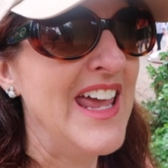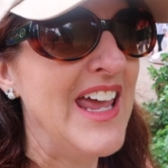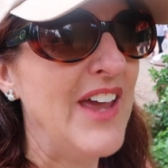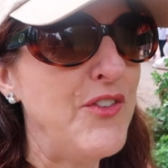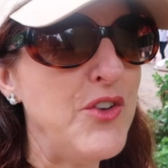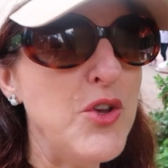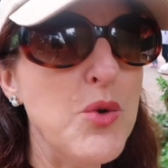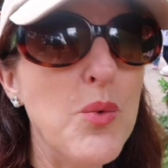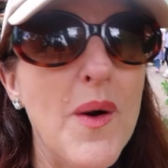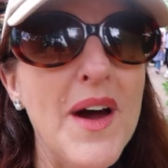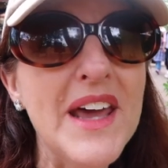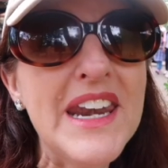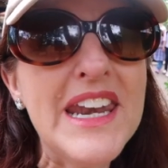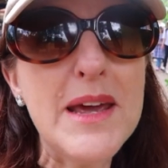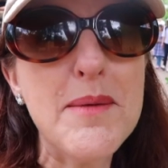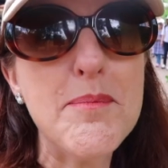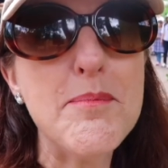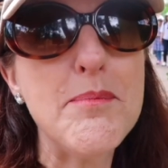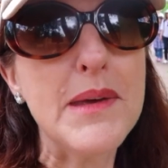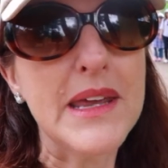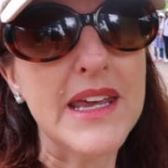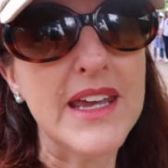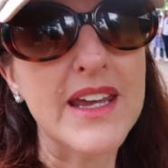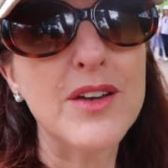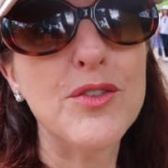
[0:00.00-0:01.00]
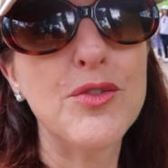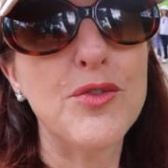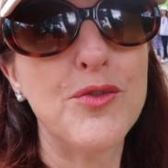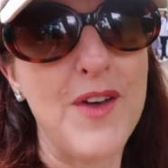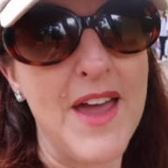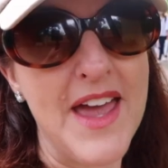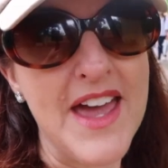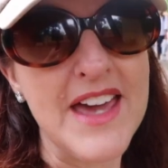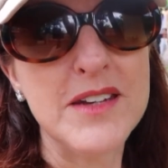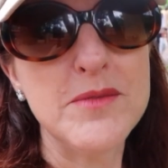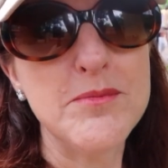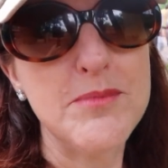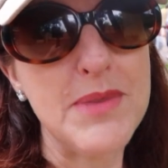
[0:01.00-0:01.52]
If you want a big
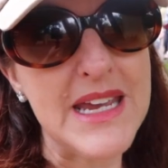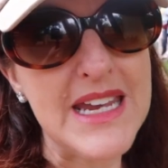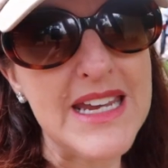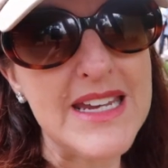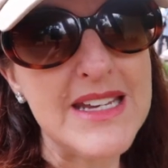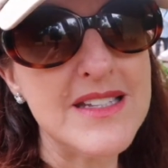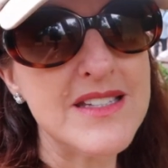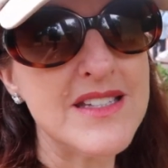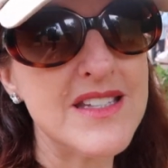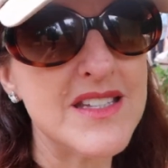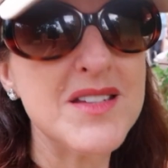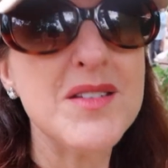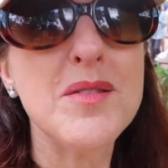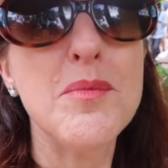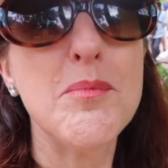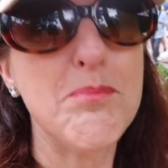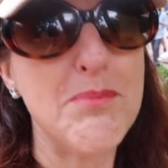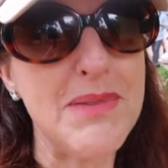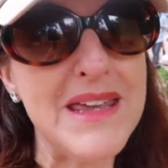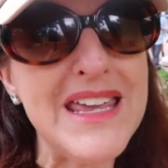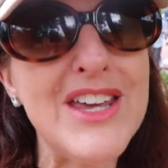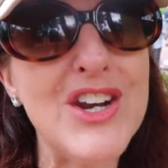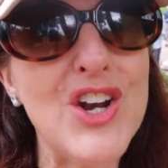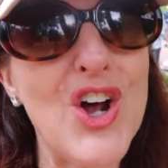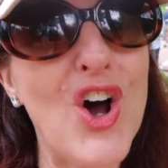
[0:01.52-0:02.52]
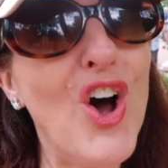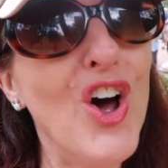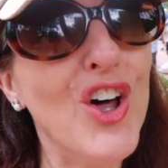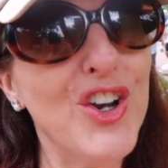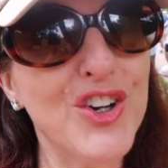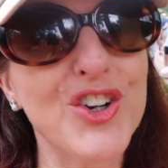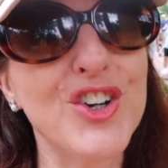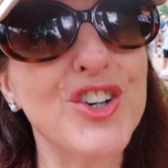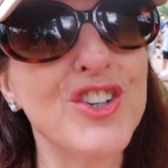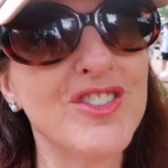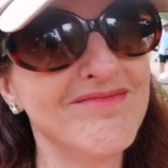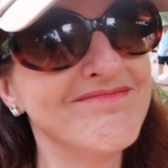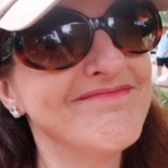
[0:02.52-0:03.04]
fan base, be an
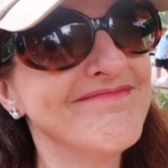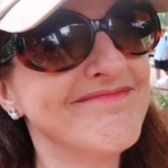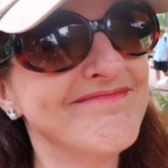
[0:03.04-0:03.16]
otter.